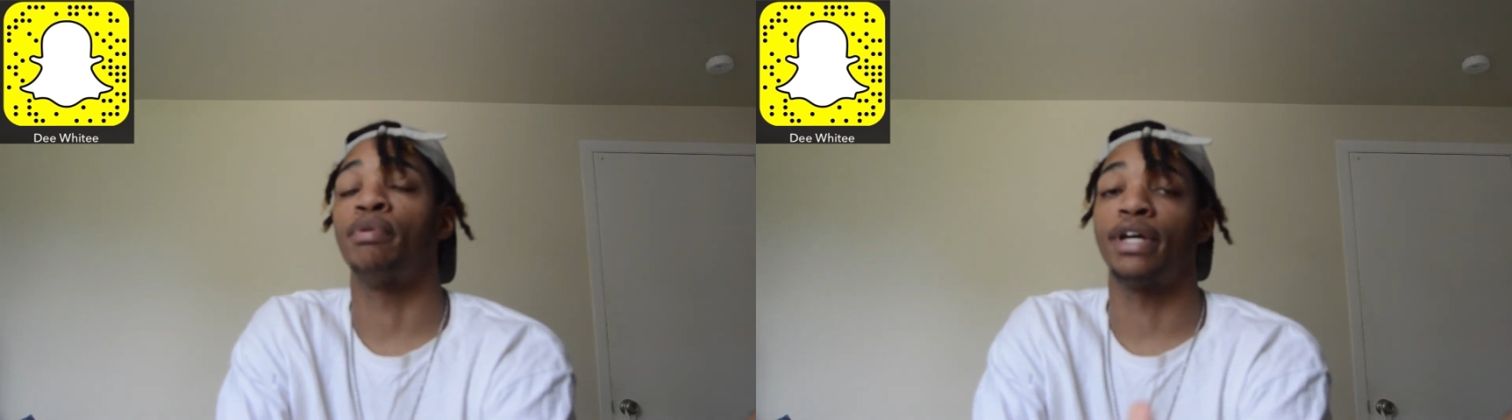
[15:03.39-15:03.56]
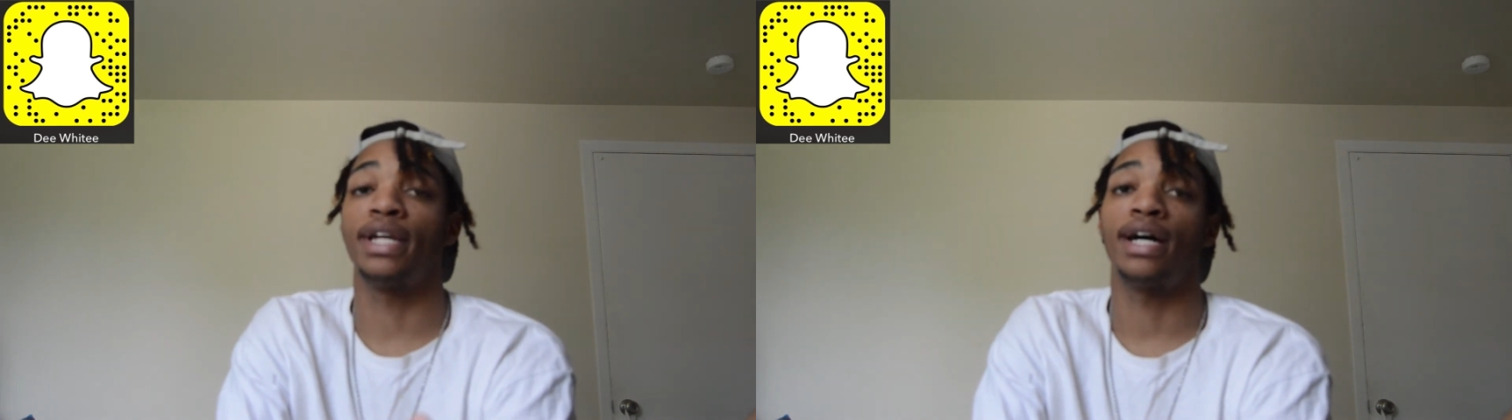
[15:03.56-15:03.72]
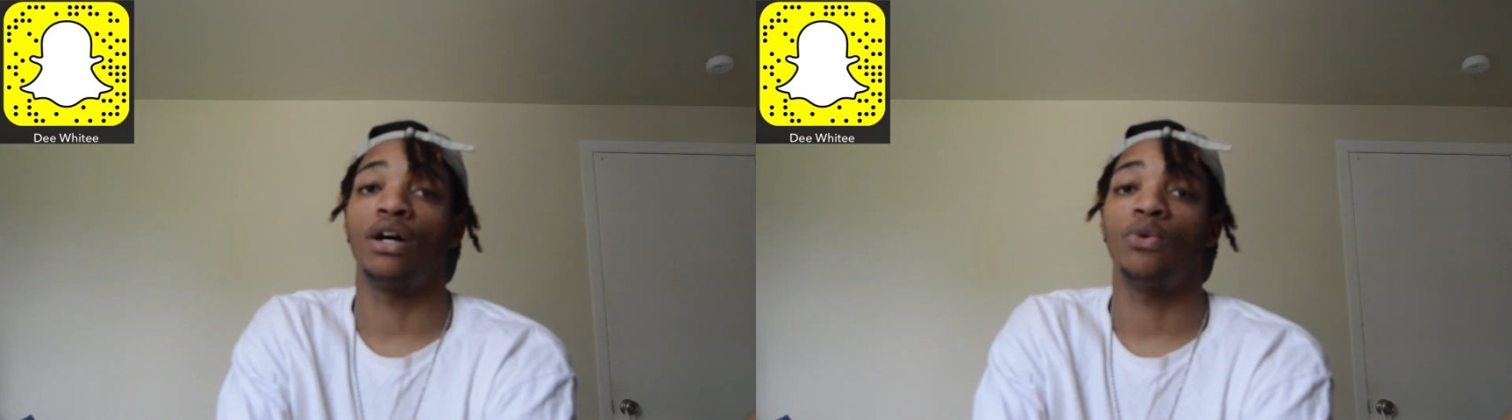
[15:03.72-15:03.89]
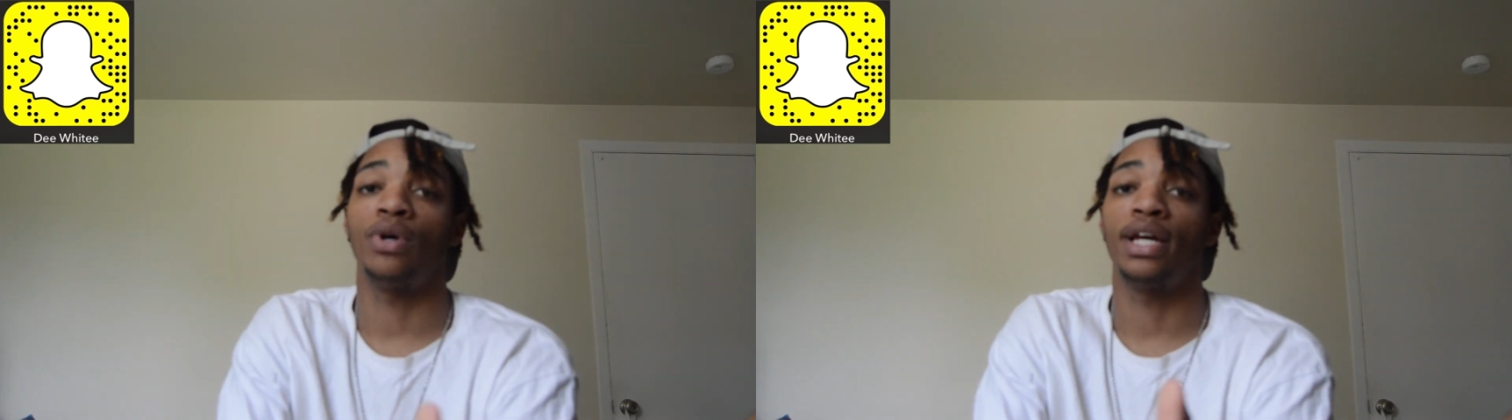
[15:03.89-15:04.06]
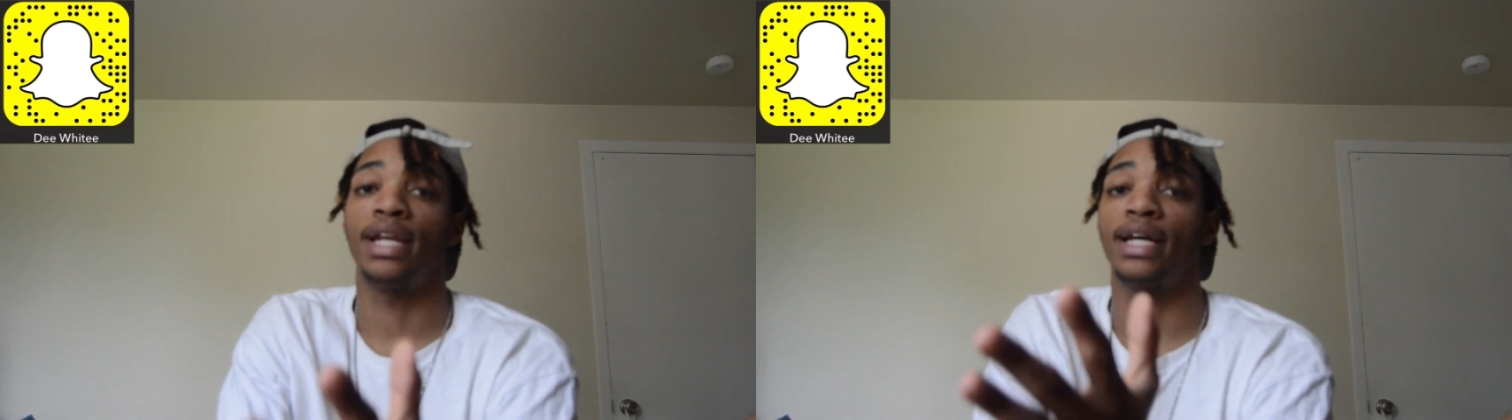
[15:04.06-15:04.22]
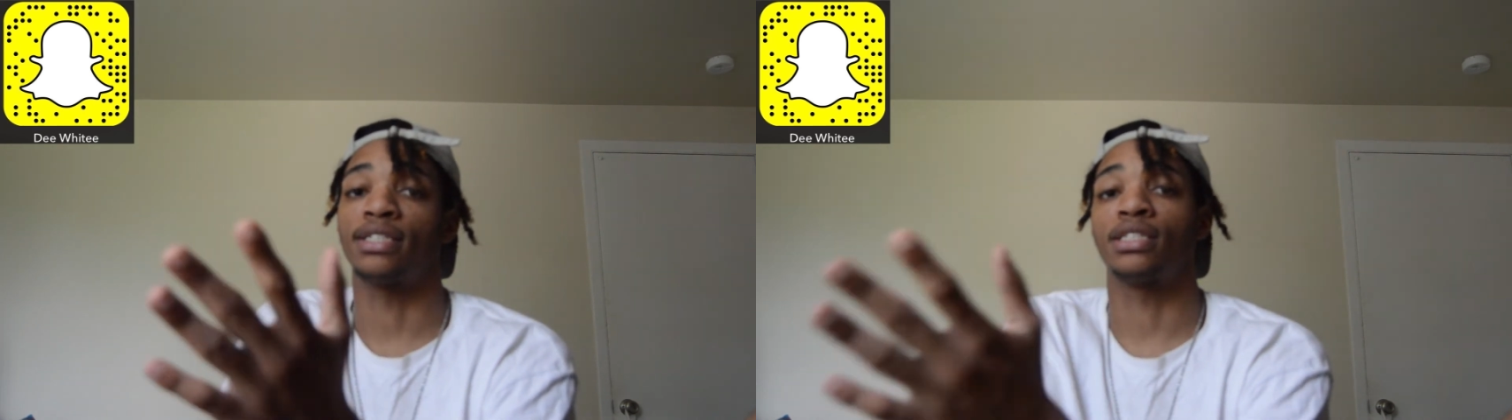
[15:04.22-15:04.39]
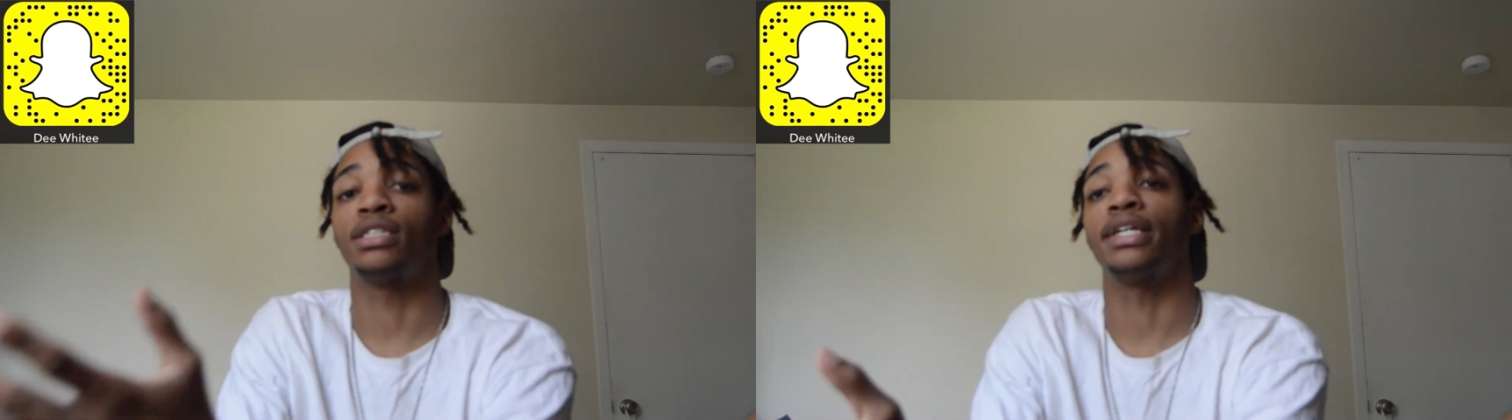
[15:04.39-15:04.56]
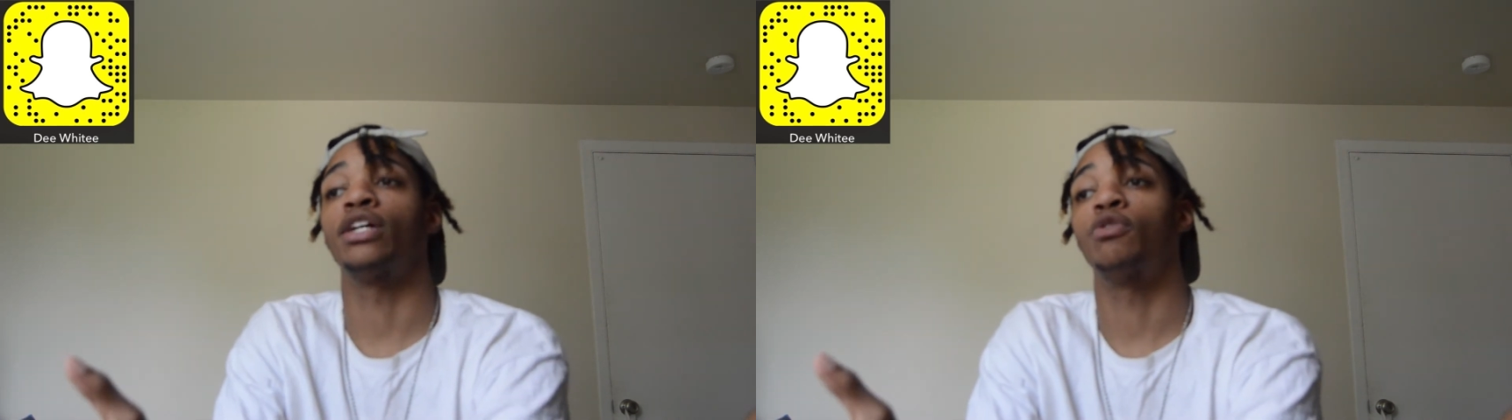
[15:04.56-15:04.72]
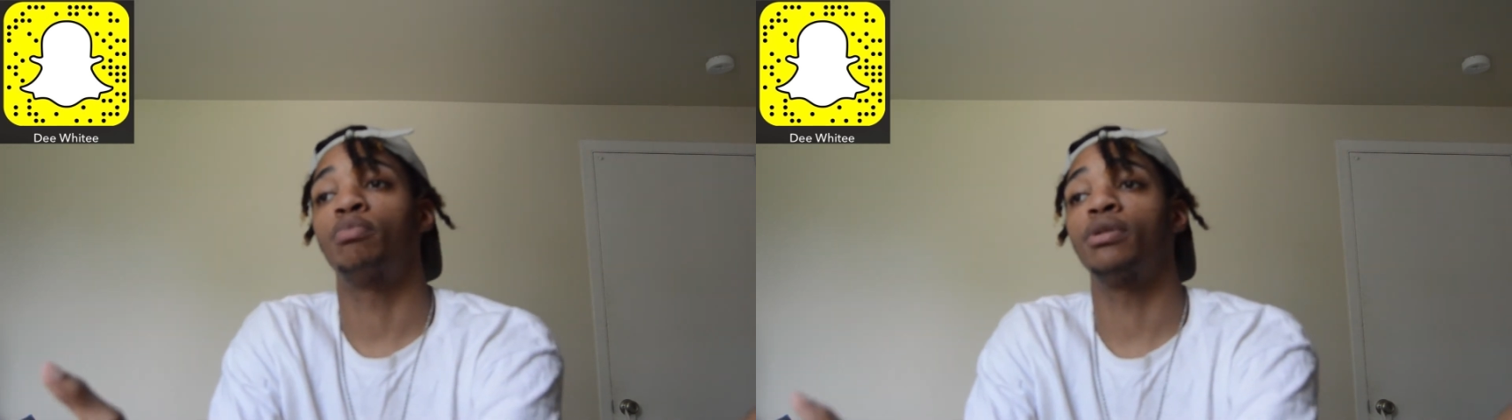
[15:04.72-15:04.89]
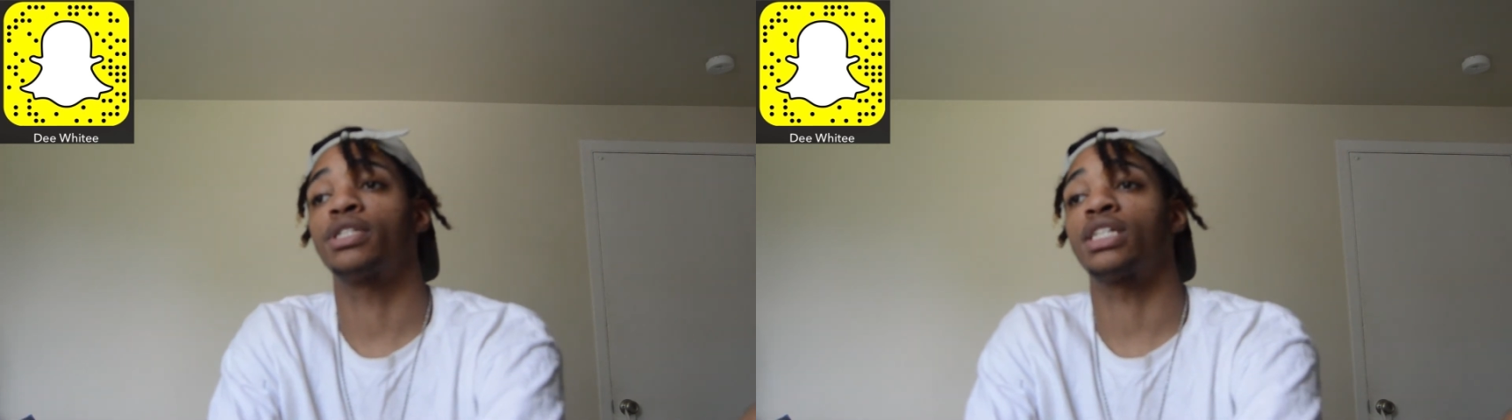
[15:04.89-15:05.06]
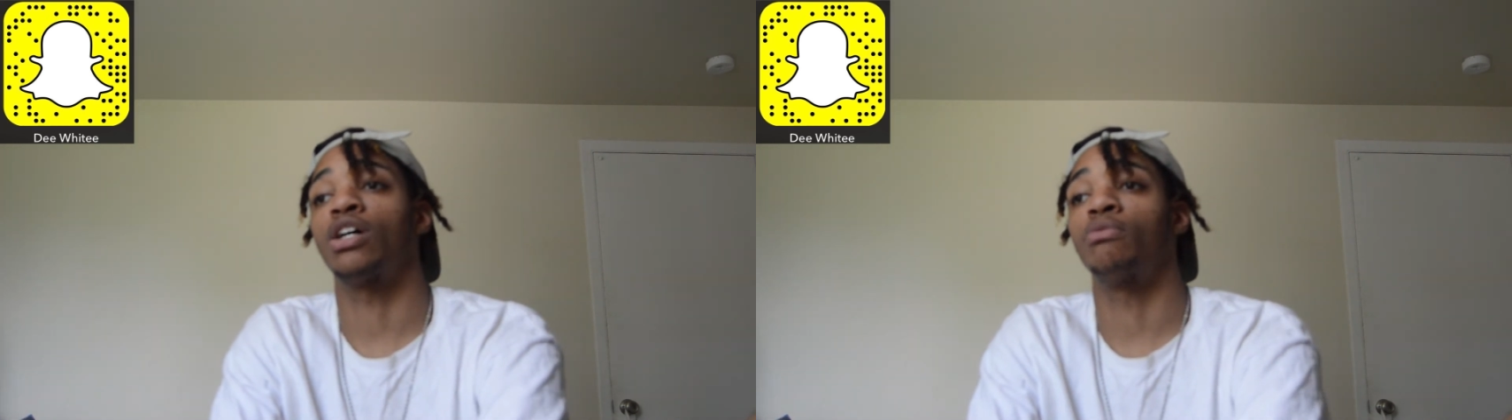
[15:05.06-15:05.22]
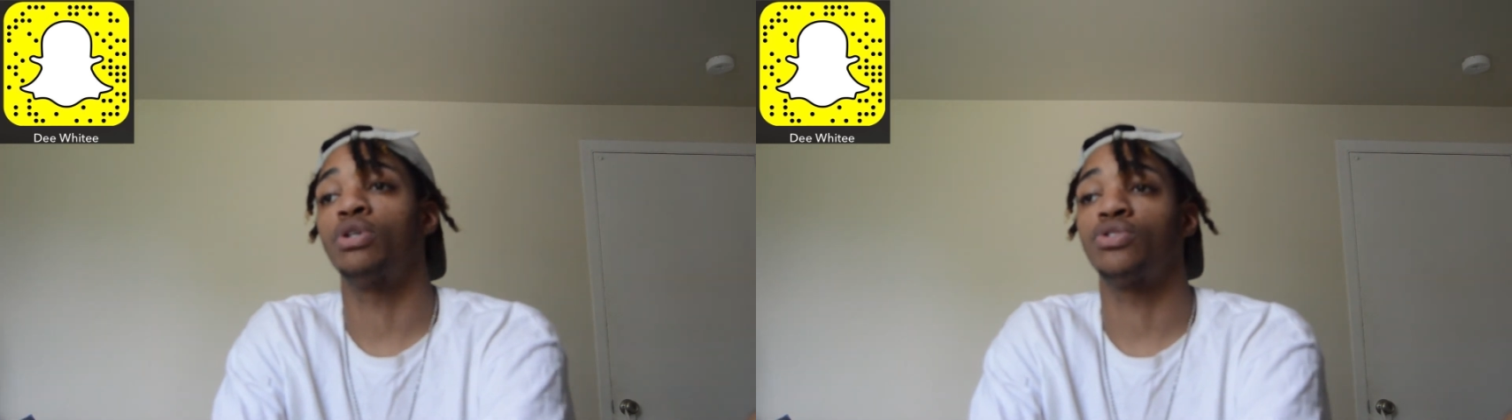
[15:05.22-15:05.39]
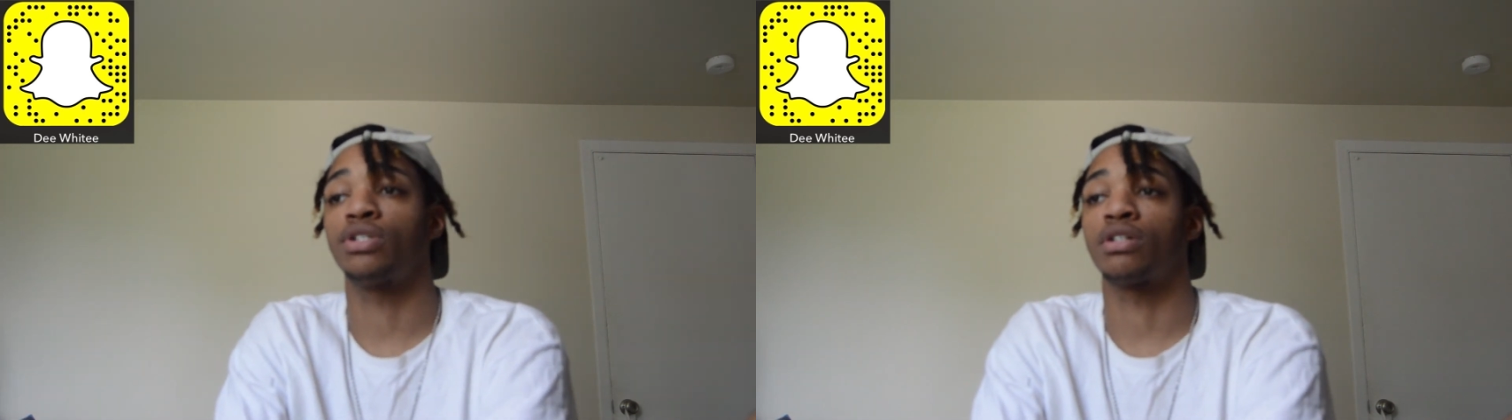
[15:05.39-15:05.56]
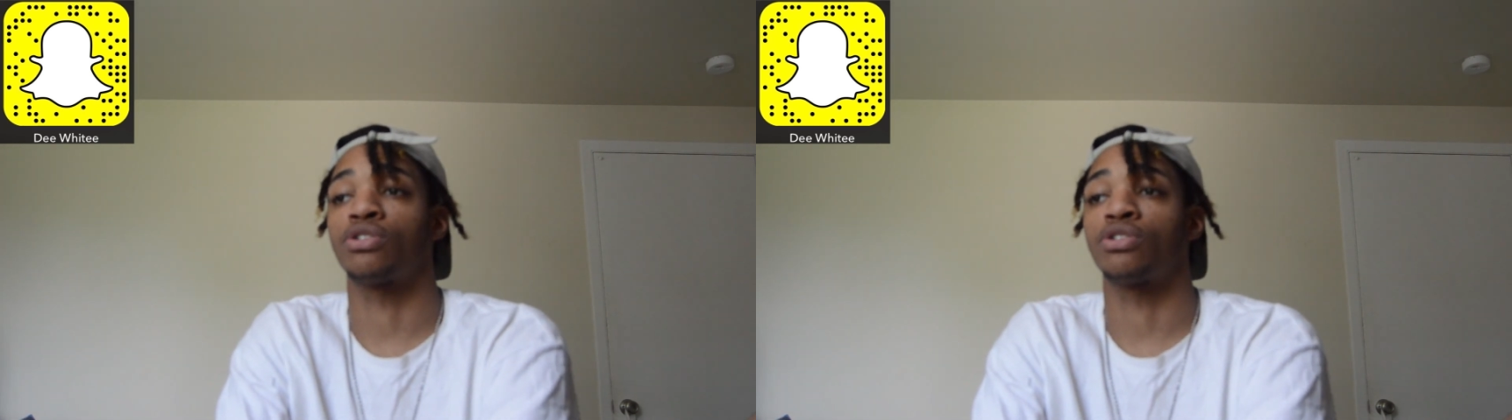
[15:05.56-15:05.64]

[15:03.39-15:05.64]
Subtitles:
been out and that still puts out music,